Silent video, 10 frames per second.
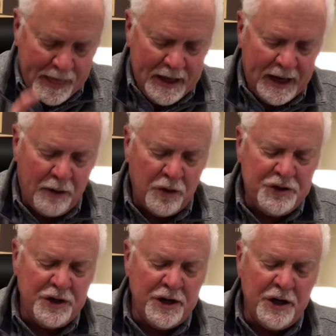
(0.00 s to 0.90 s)
I want
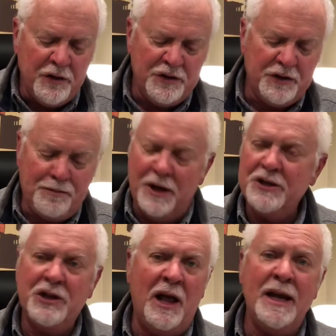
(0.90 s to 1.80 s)
you to notice the
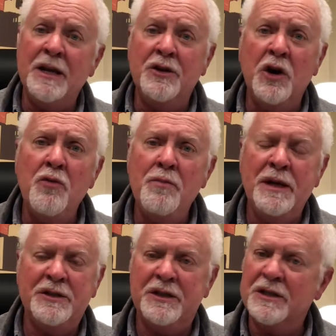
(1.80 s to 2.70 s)
punchline, and don't
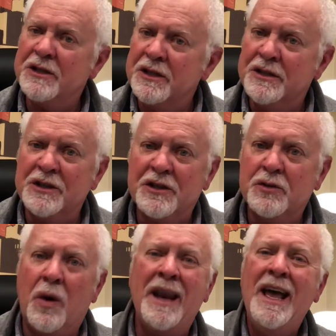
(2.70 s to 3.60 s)
miss this, because this is
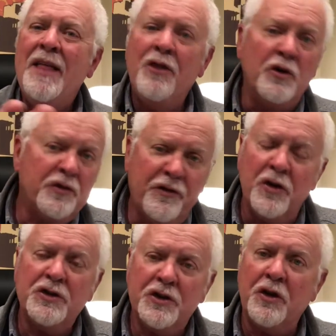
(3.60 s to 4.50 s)
what those
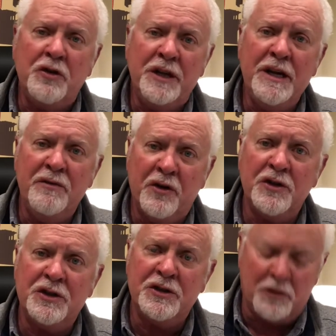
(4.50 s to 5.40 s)
first 13
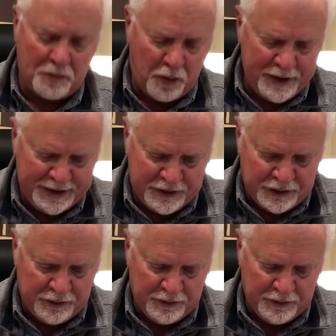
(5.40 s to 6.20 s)
verses are pointing to.